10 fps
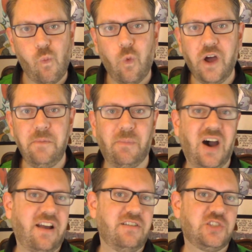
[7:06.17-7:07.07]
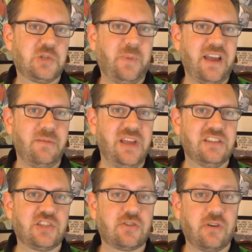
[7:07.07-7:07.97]
One modern
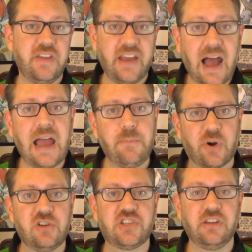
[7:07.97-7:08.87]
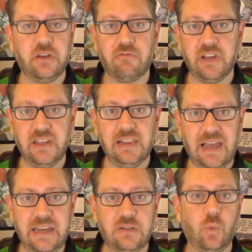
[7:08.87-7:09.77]
Spider-Man story that I personally really
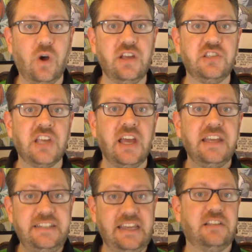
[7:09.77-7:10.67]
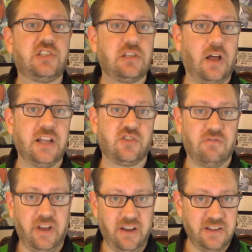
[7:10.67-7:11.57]
liked was Dan Slott's
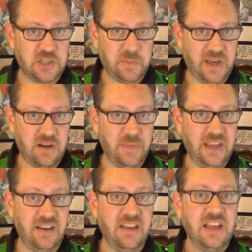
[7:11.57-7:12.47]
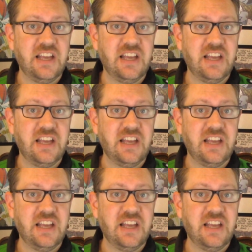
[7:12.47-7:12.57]
run on Spider-Man,